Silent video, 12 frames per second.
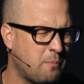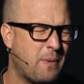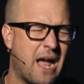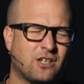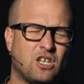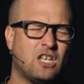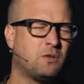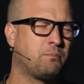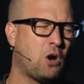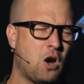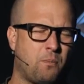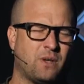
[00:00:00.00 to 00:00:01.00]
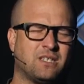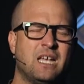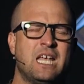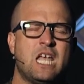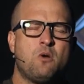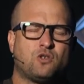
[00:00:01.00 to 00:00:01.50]
back to his purpose.
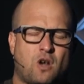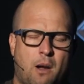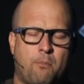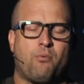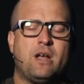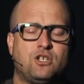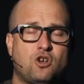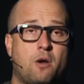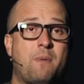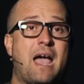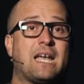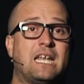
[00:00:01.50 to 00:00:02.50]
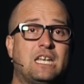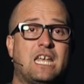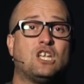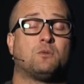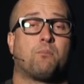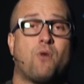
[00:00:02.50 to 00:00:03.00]
He was trying to bring Jonah back into
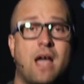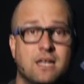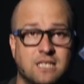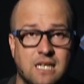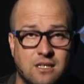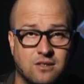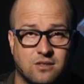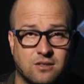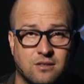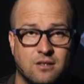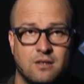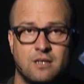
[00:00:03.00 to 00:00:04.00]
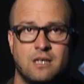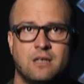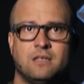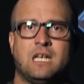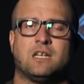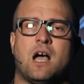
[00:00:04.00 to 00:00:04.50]
his presence.
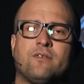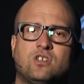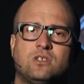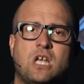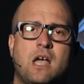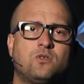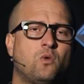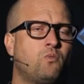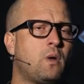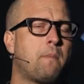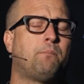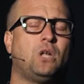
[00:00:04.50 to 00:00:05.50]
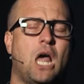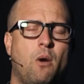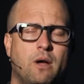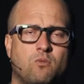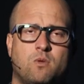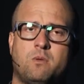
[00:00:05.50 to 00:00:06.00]
Yet oftentimes when we
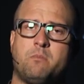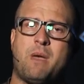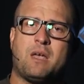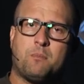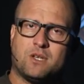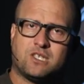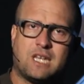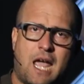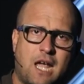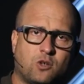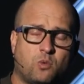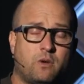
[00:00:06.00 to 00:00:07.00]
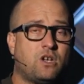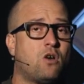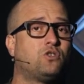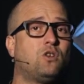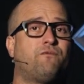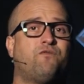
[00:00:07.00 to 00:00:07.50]
blow it, when we make mistakes, when we go
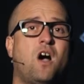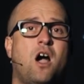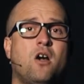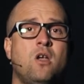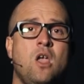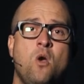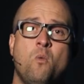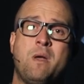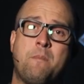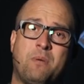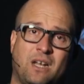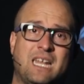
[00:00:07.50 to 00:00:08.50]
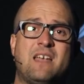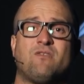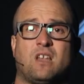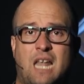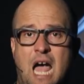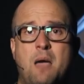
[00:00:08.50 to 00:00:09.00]
too far, we believe
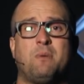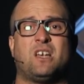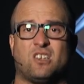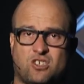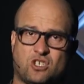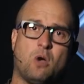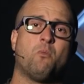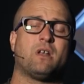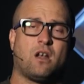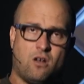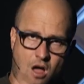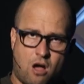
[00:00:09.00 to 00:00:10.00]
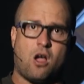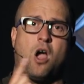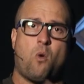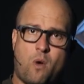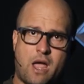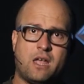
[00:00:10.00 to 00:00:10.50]
the lie because someone along
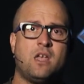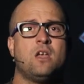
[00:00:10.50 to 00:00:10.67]
our way